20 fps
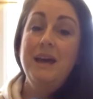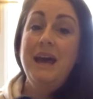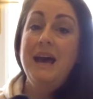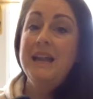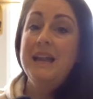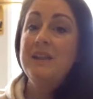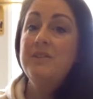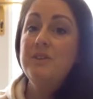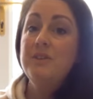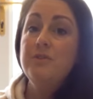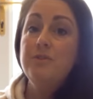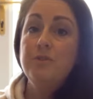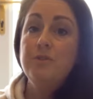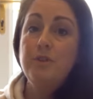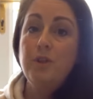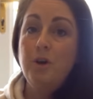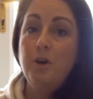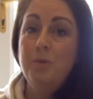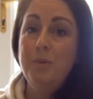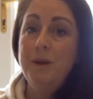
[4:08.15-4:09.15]
And I think for a
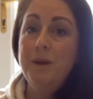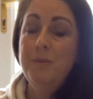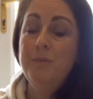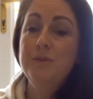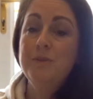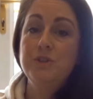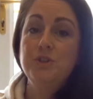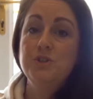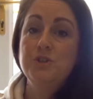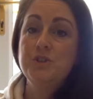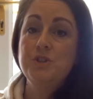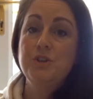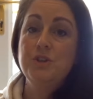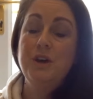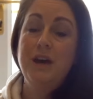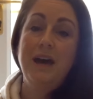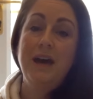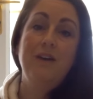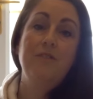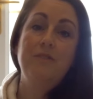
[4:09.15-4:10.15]
lot of people that just don't
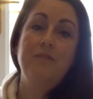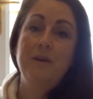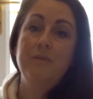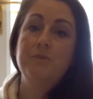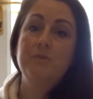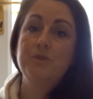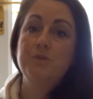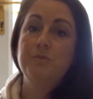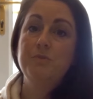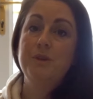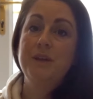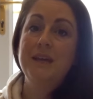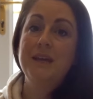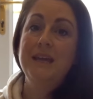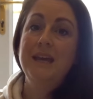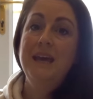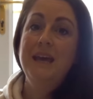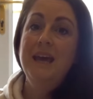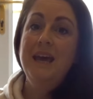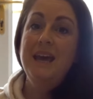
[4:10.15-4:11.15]
have that much
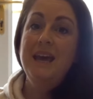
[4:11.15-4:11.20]
money,